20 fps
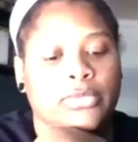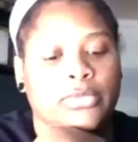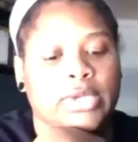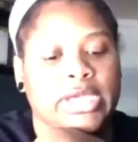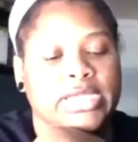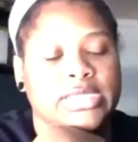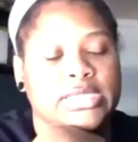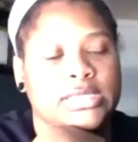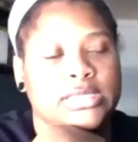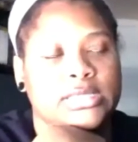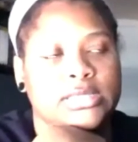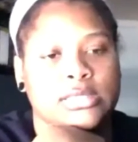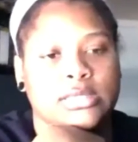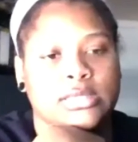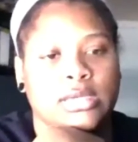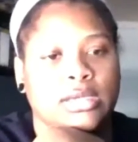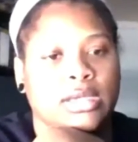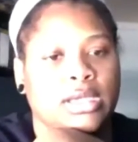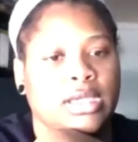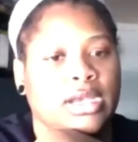It's
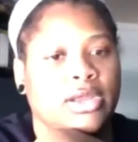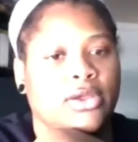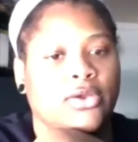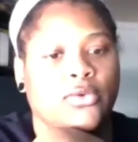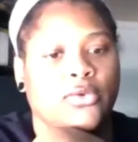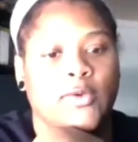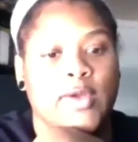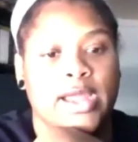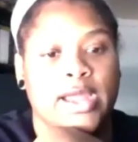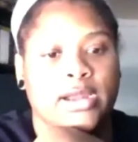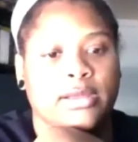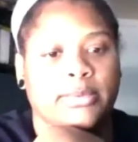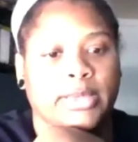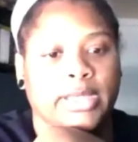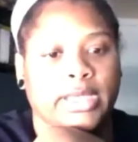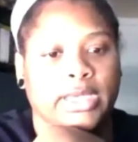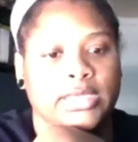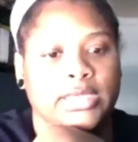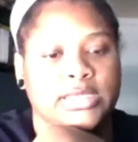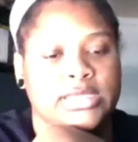
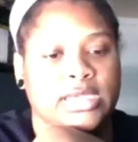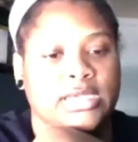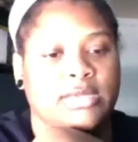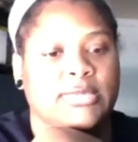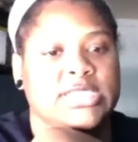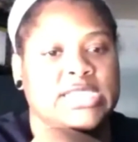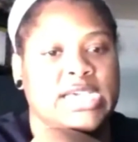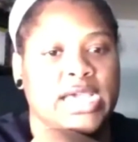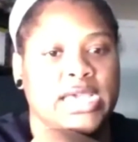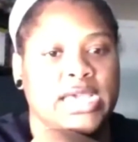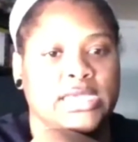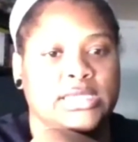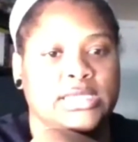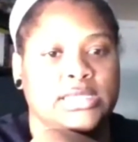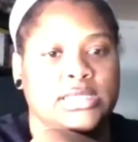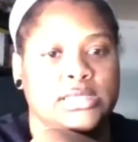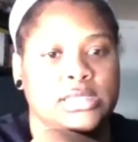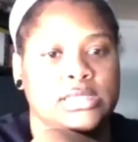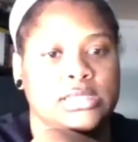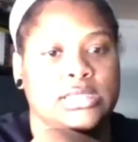incredibly
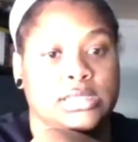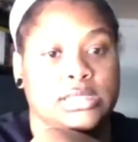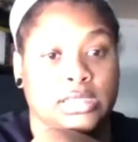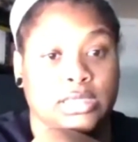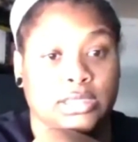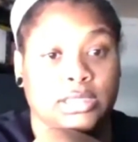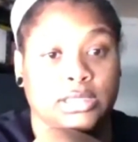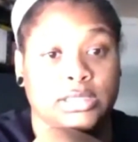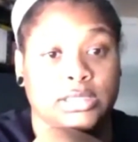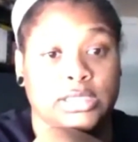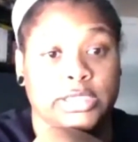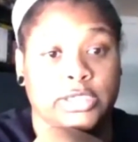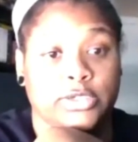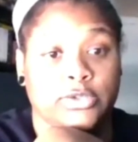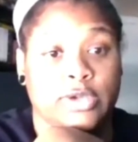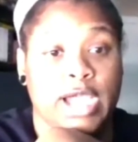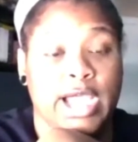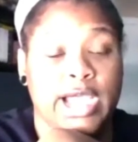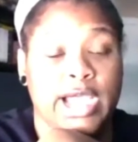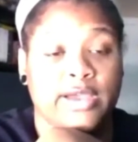stigmatized still
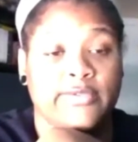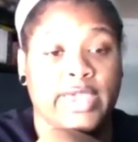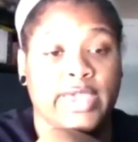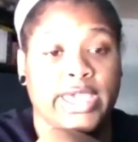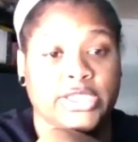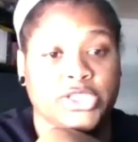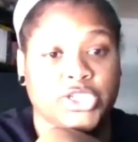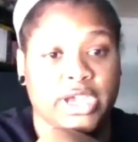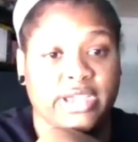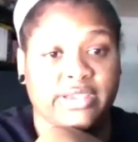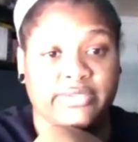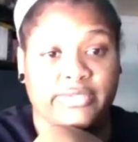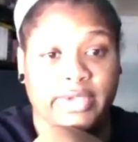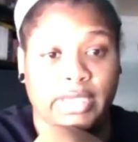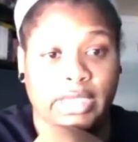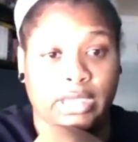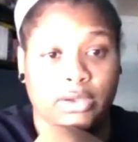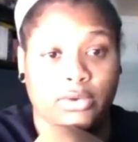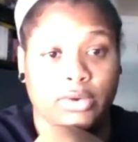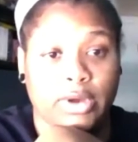to have HIV
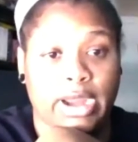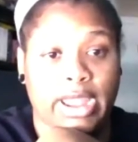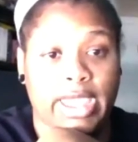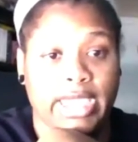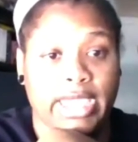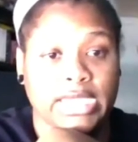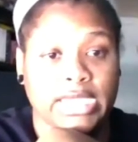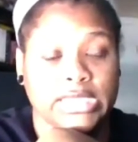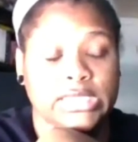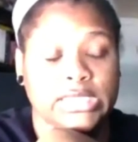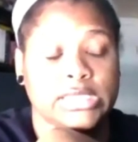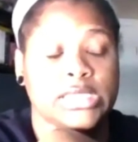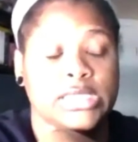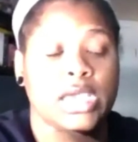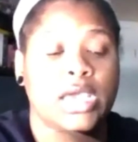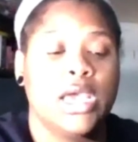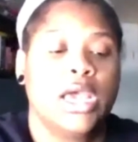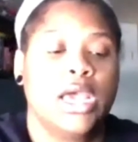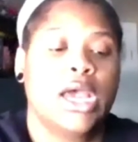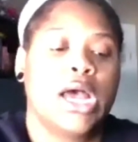or AIDS.
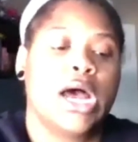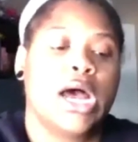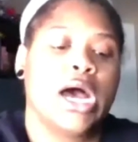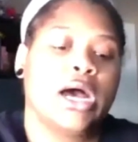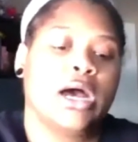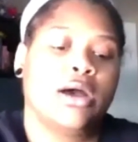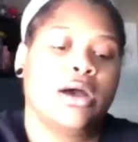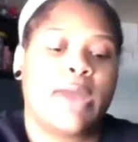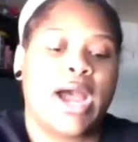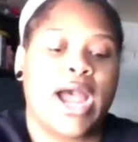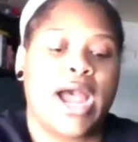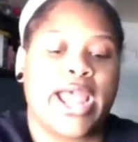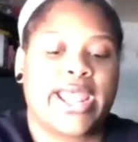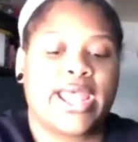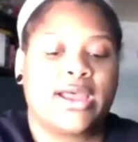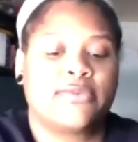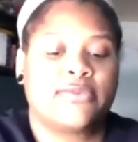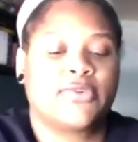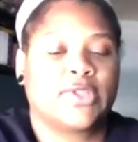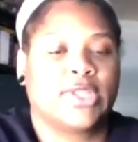I
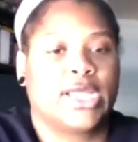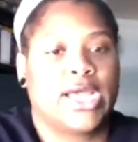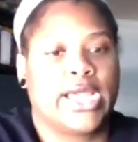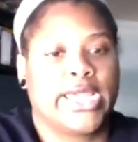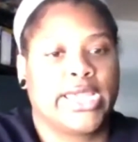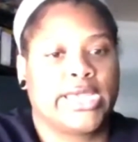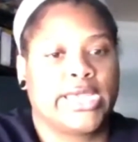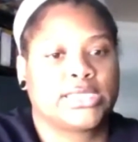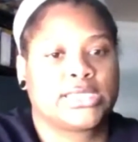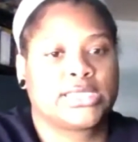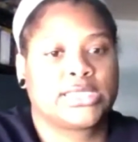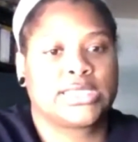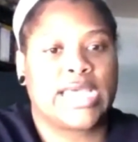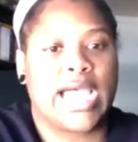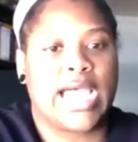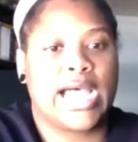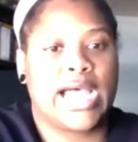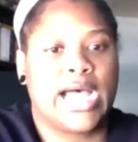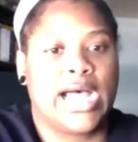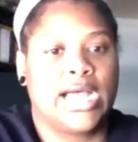have clients
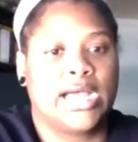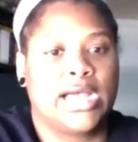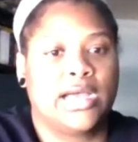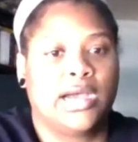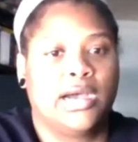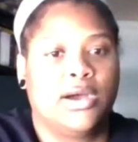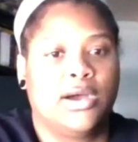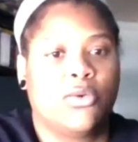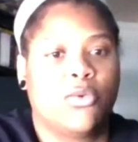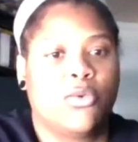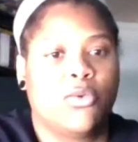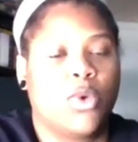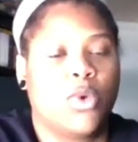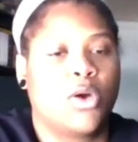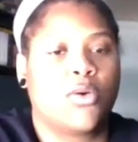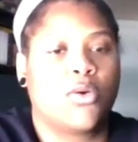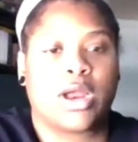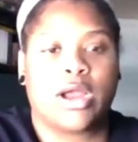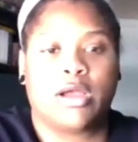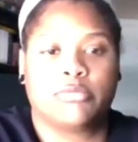that
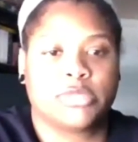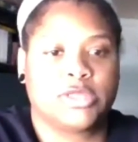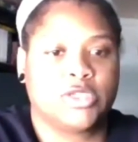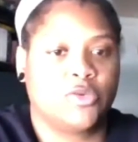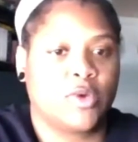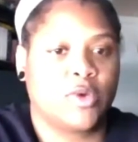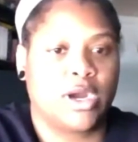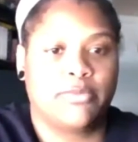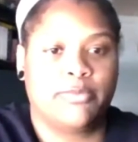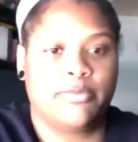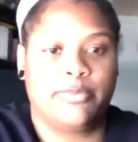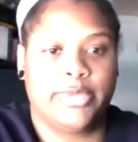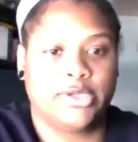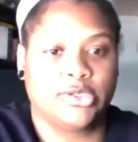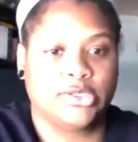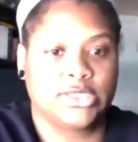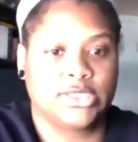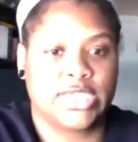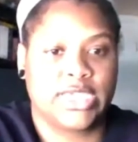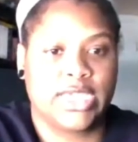won't come to our
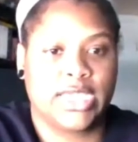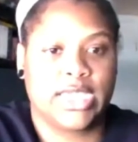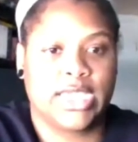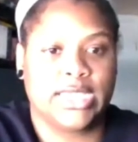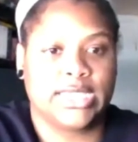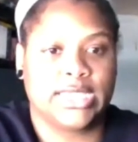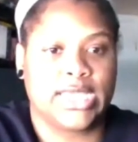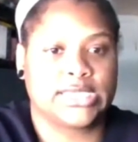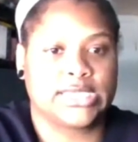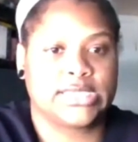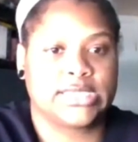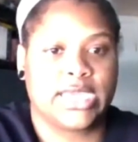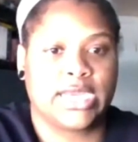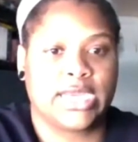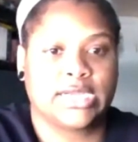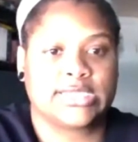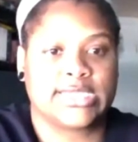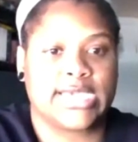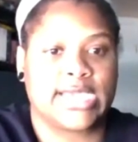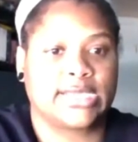building unless
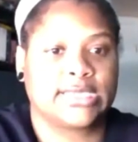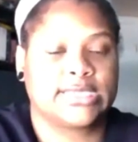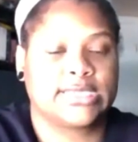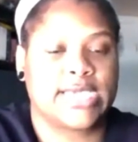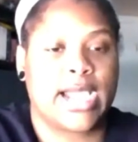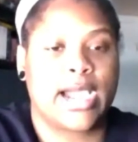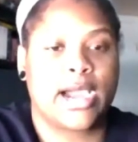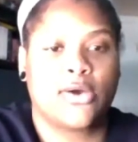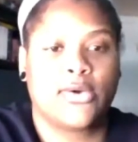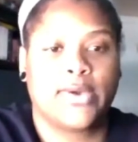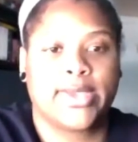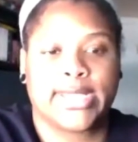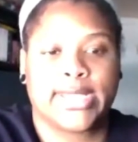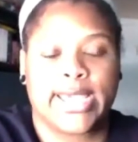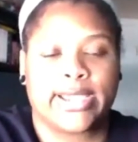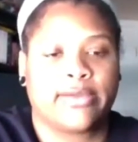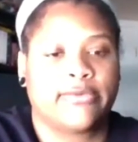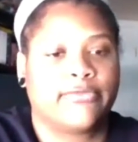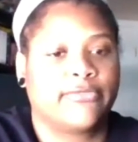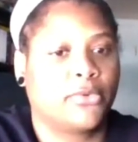they're decked out in
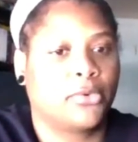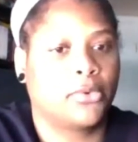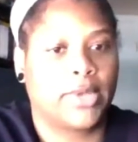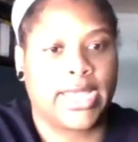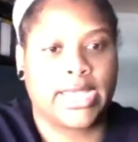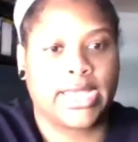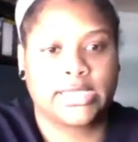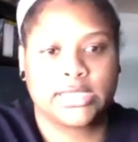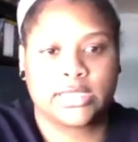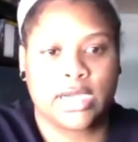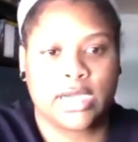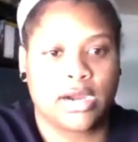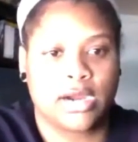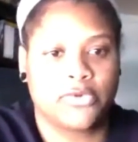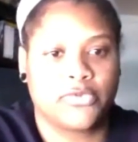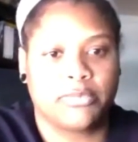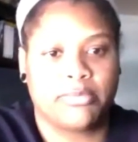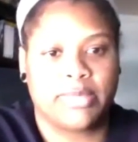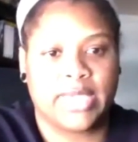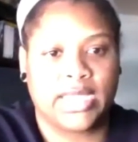like a full
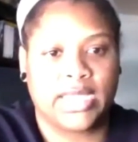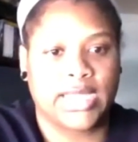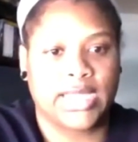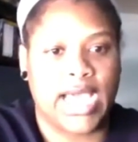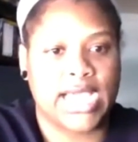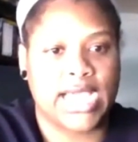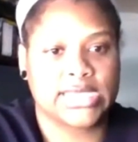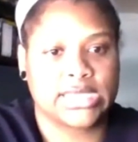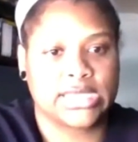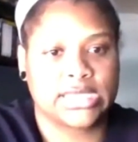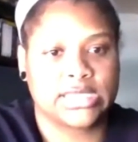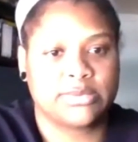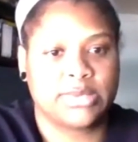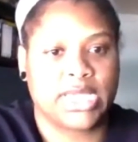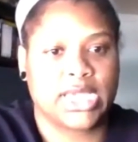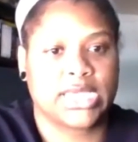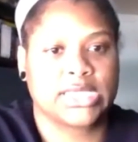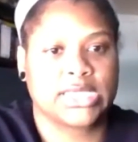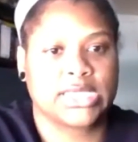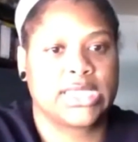headscarf and big glasses
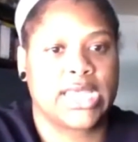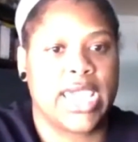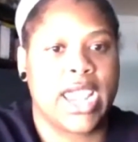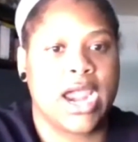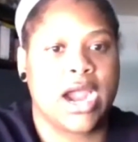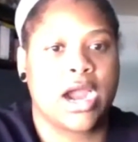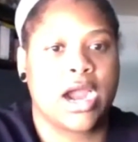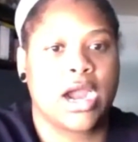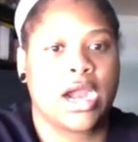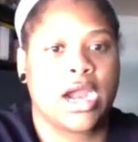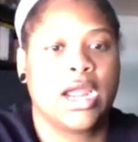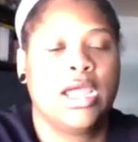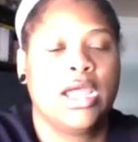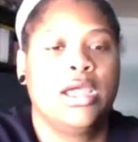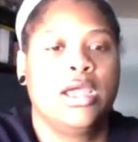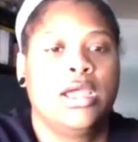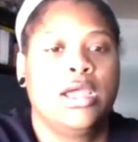because they are